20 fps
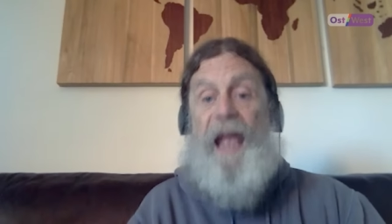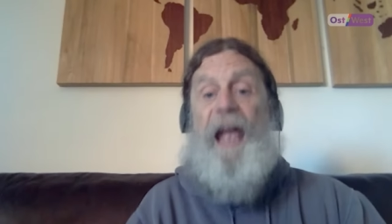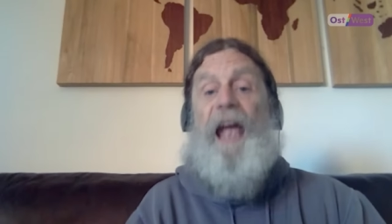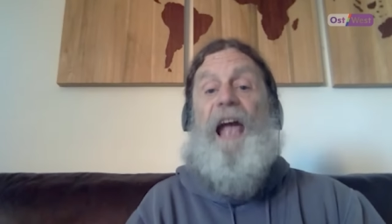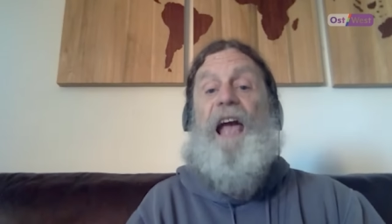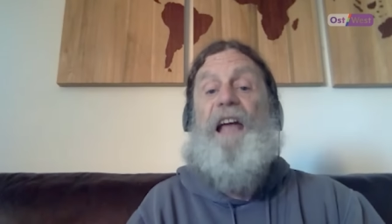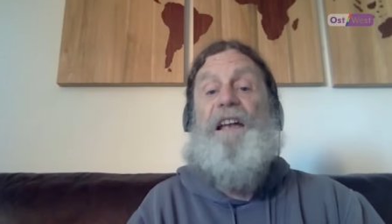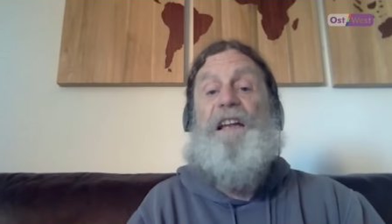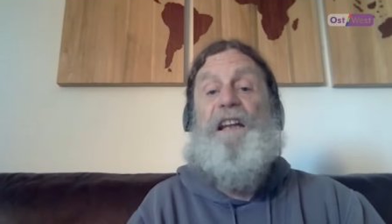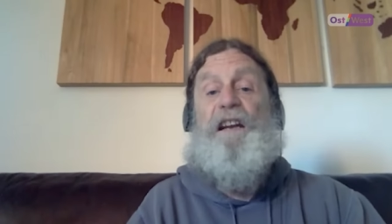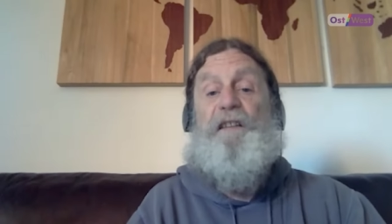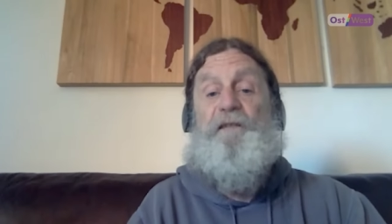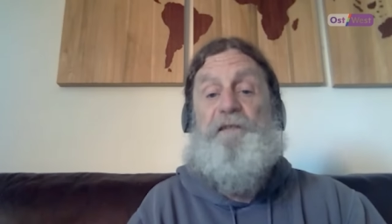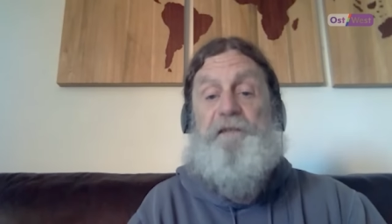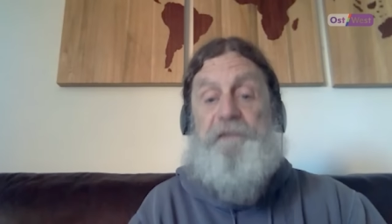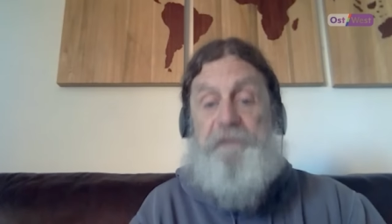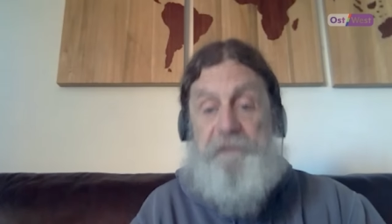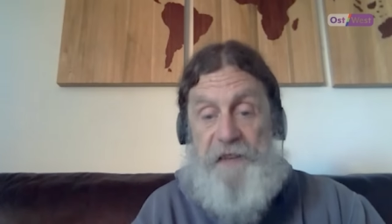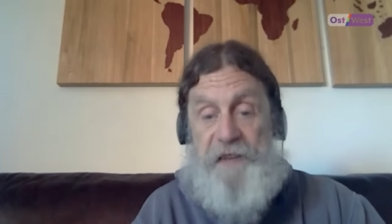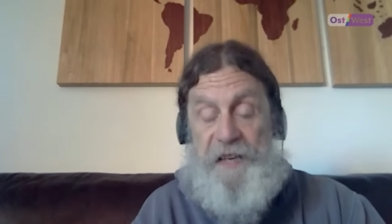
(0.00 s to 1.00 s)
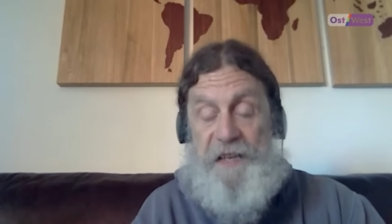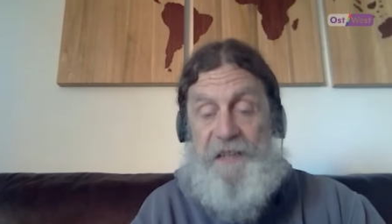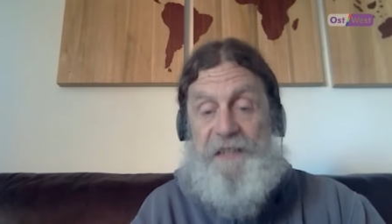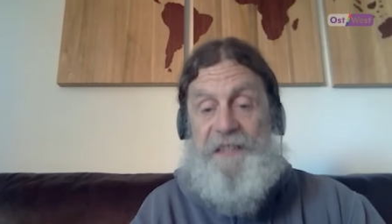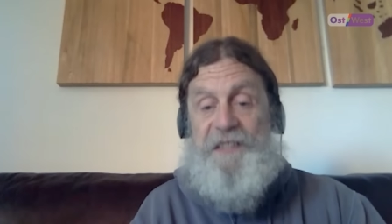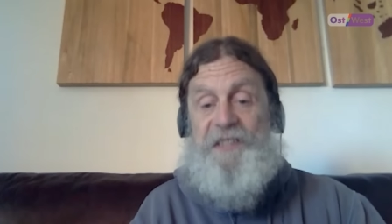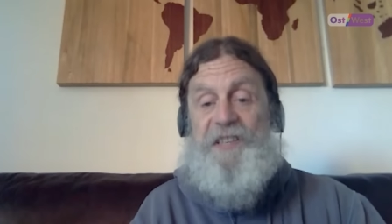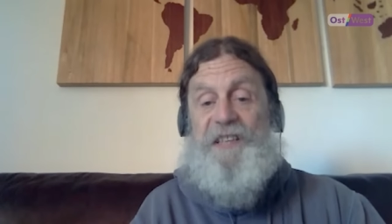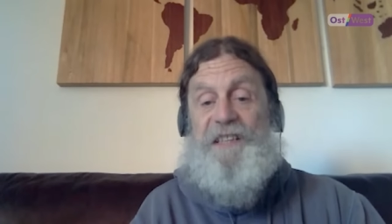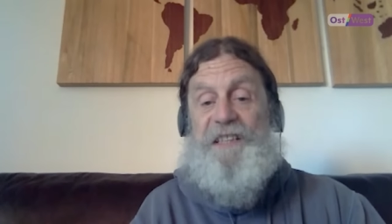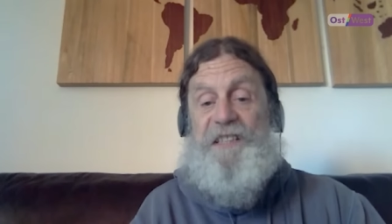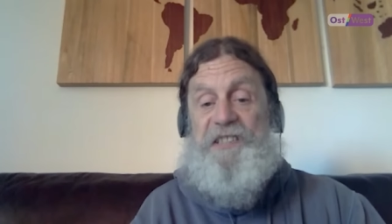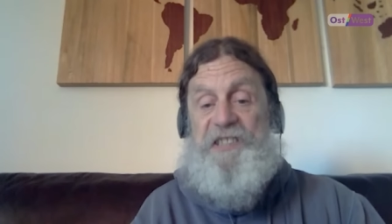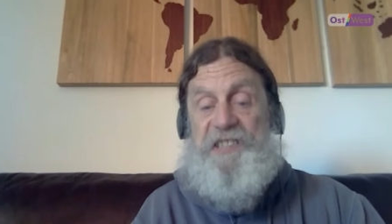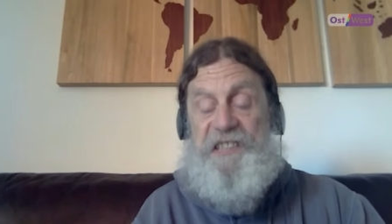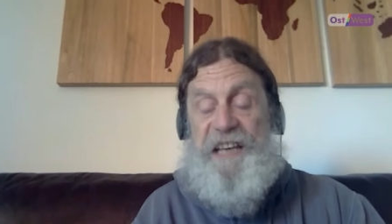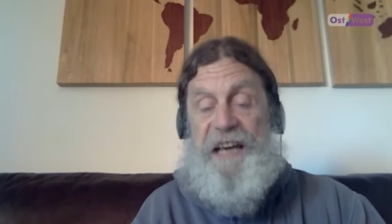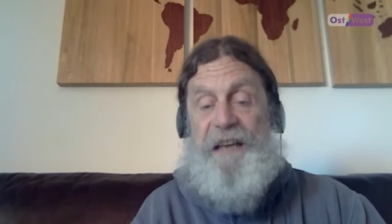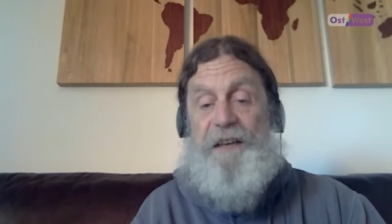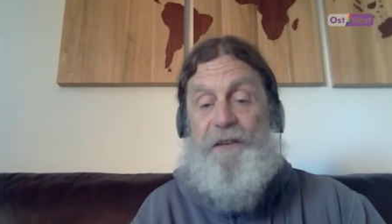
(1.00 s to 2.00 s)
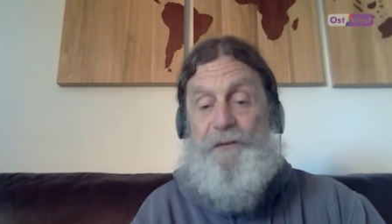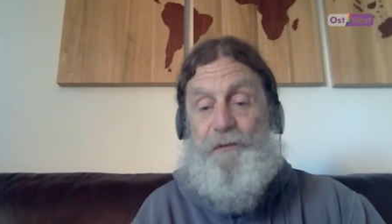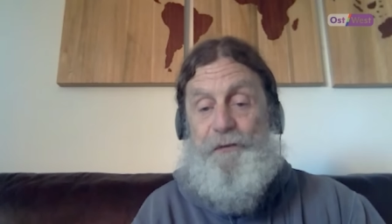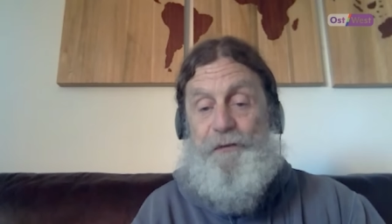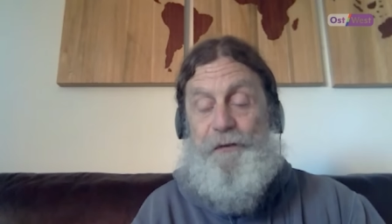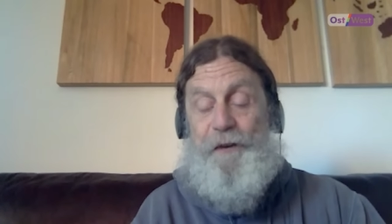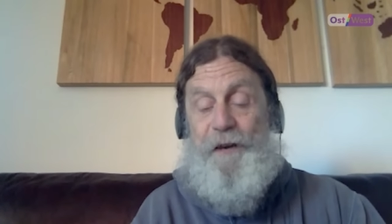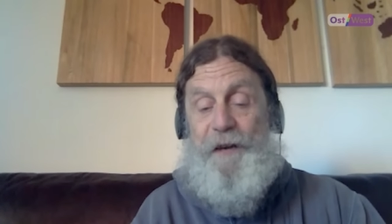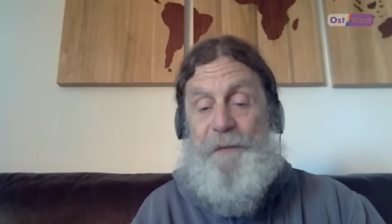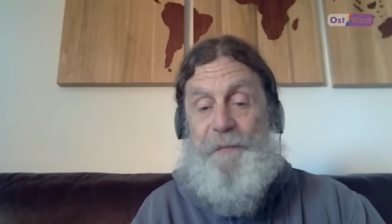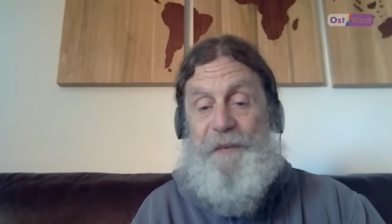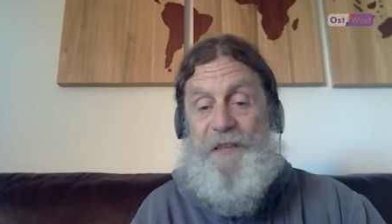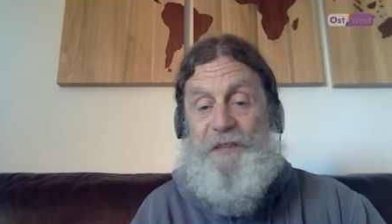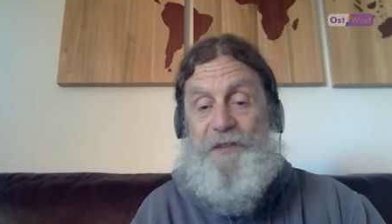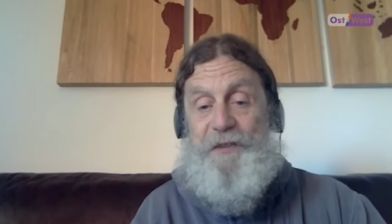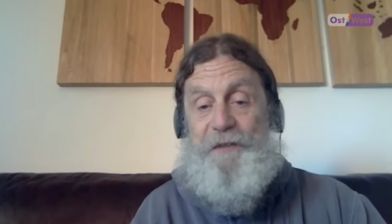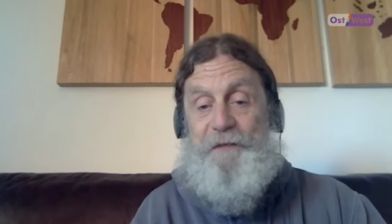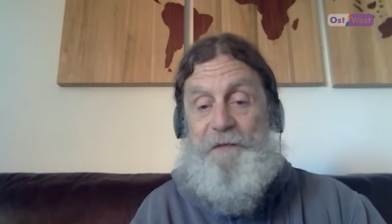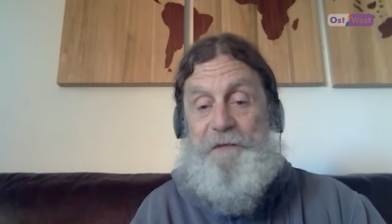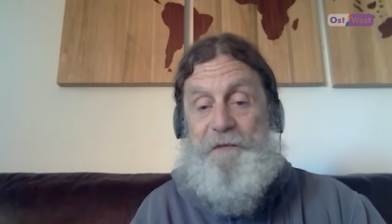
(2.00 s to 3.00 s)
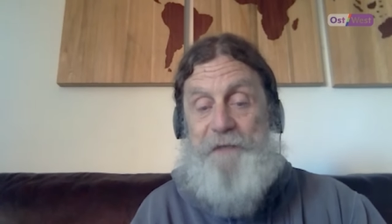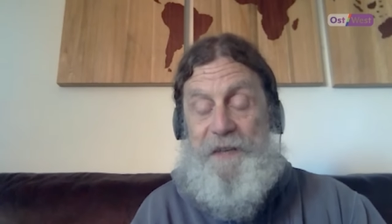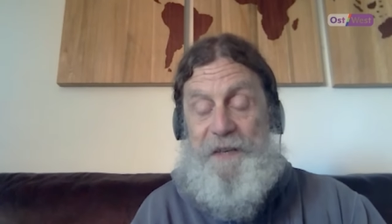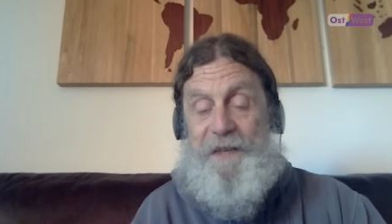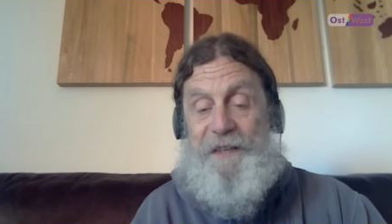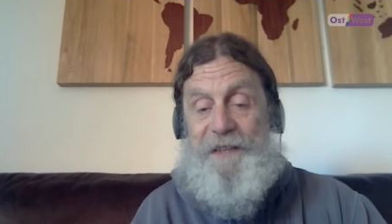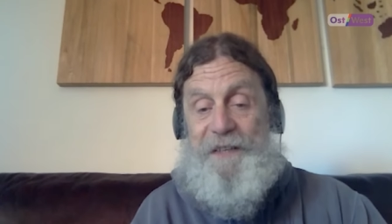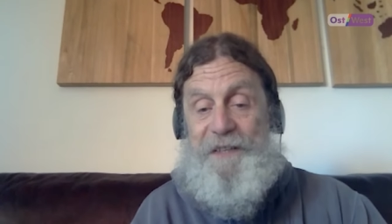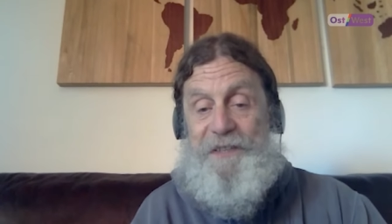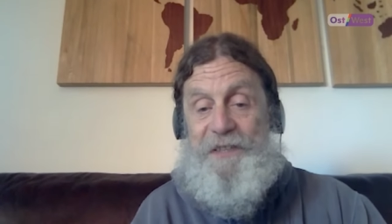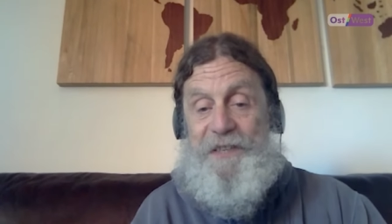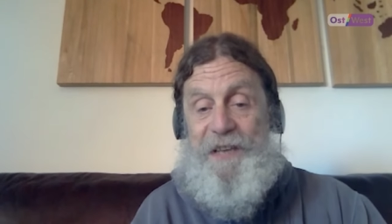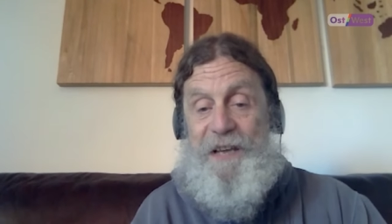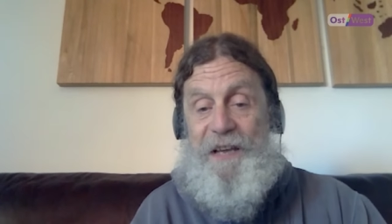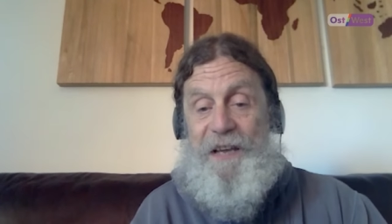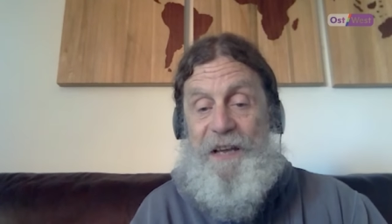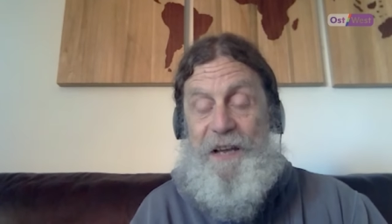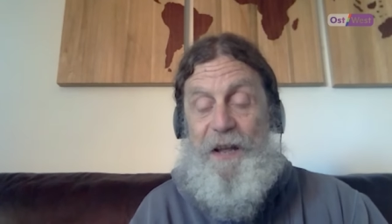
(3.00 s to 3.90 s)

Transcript: And in a fetus, in a second trimester fetus,